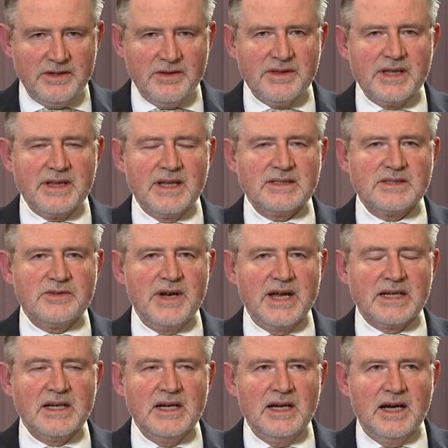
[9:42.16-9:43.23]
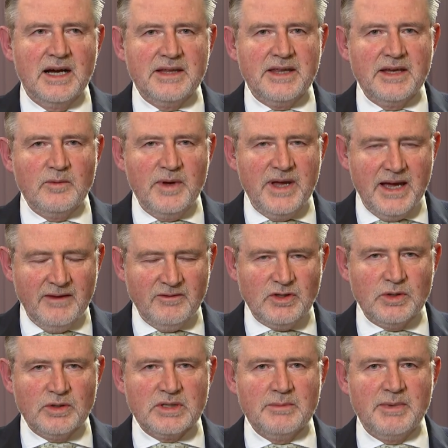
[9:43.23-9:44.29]
I don't think that's correct. I think we have
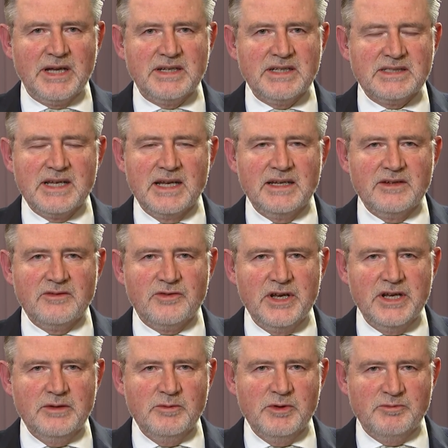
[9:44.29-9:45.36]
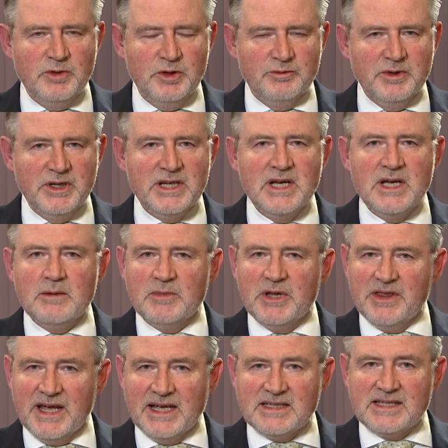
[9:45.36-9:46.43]
talked about extending freedom of movement.
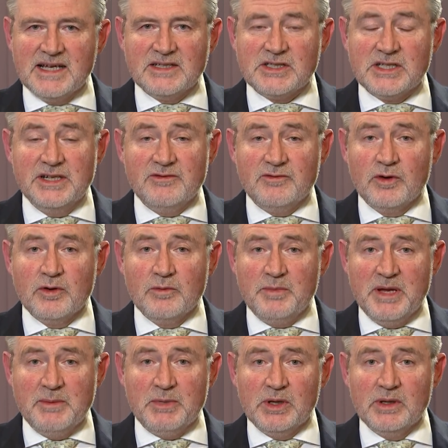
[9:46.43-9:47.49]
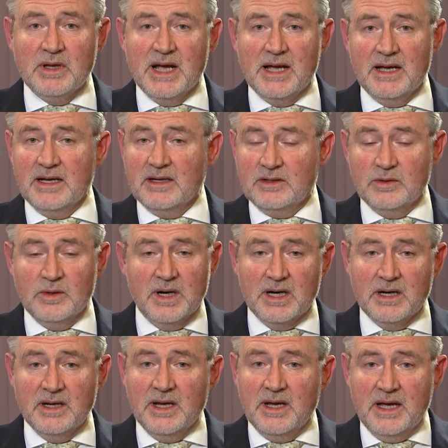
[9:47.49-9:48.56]
That's actually for people who
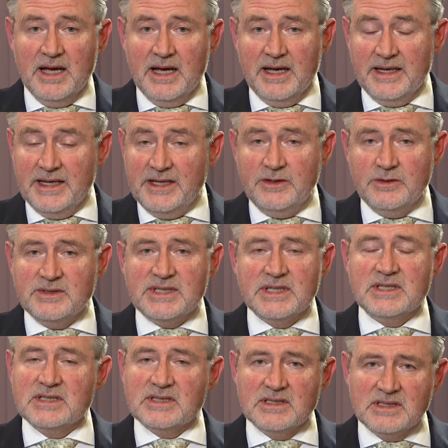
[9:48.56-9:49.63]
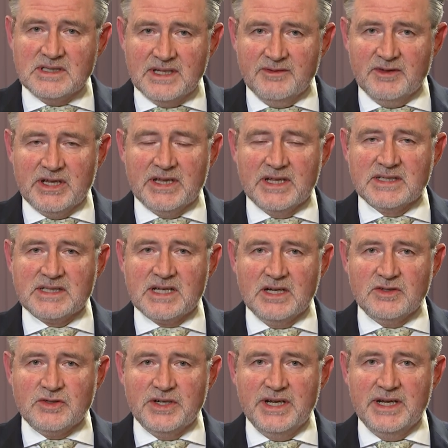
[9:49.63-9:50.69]
are EU citizens living in this
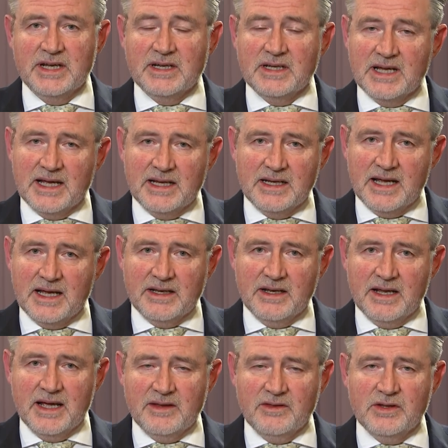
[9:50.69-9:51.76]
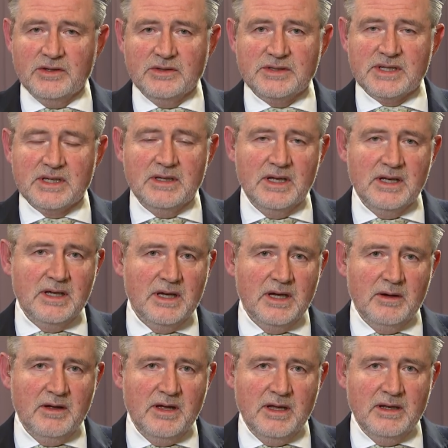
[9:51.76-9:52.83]
country and those
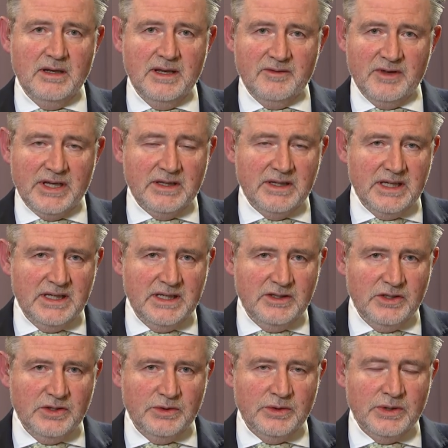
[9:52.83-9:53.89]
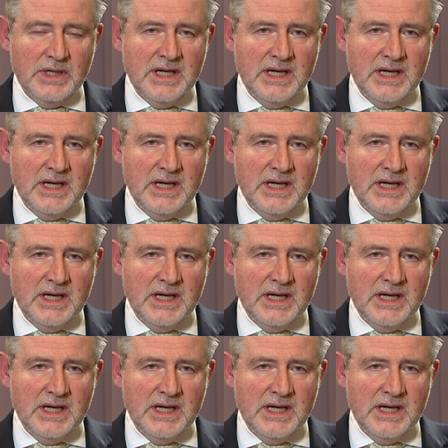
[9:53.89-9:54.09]
living in the EU.